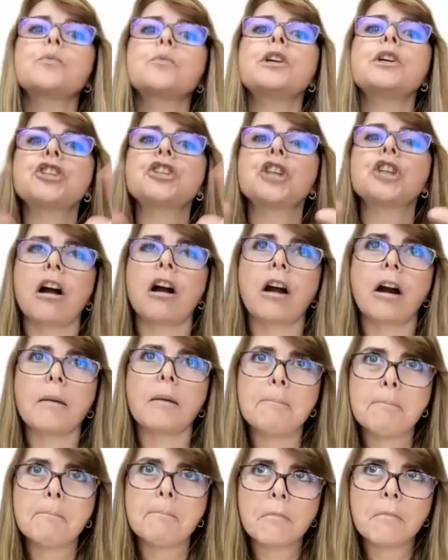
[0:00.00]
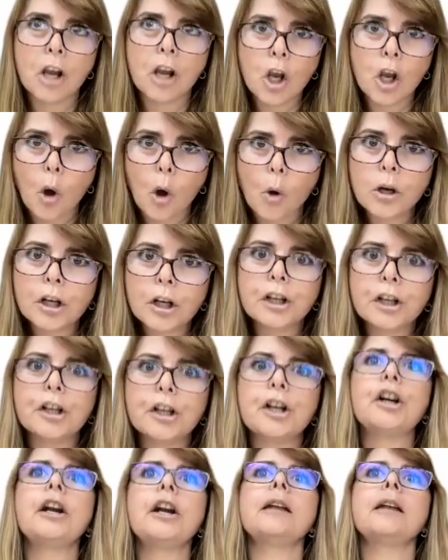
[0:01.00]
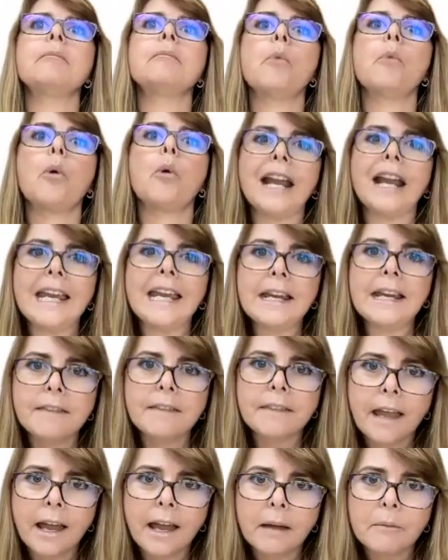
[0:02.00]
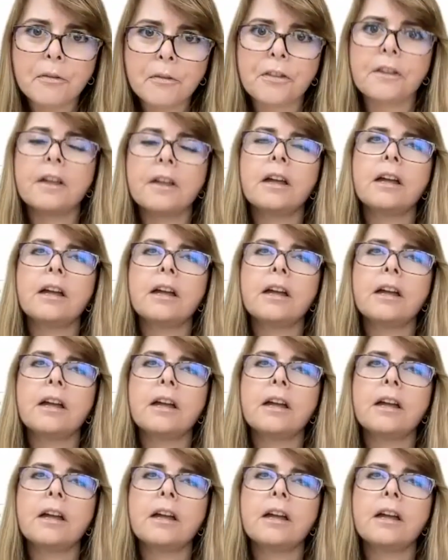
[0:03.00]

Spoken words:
which are longer and more in-depth